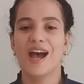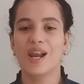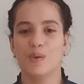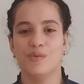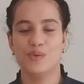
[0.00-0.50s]

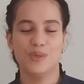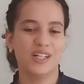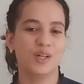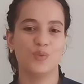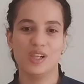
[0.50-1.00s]
Hello
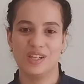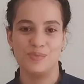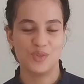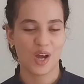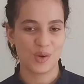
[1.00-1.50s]
everyone and
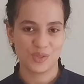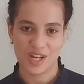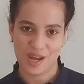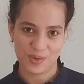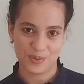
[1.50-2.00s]
welcome to our
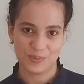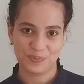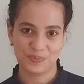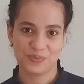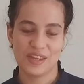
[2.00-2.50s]
channel.
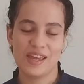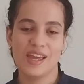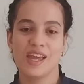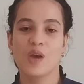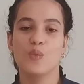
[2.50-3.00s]

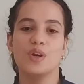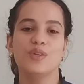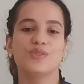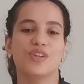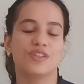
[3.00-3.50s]
When
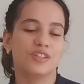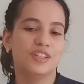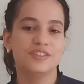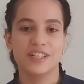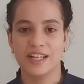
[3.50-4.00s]
you start
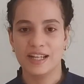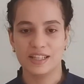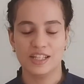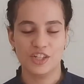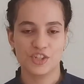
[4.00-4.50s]
learning
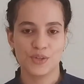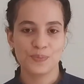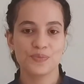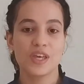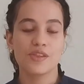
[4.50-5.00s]
English,
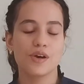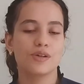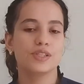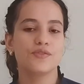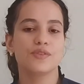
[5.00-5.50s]
there
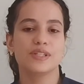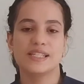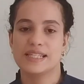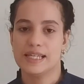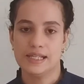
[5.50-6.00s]
are different
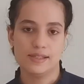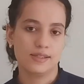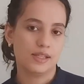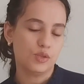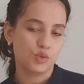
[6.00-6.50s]

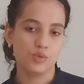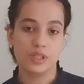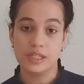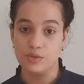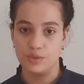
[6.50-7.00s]
skills that you
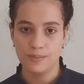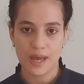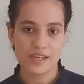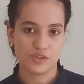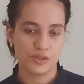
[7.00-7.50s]
need to
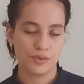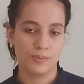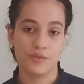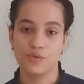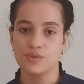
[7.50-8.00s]
master
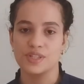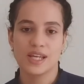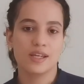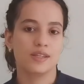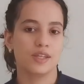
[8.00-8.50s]
before
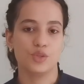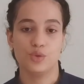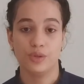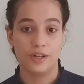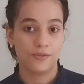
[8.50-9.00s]
saying that you
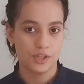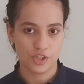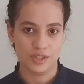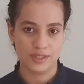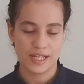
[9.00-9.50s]
are
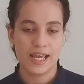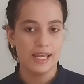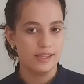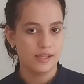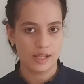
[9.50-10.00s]
efficient
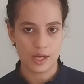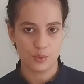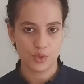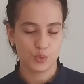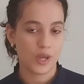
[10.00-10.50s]
in the language.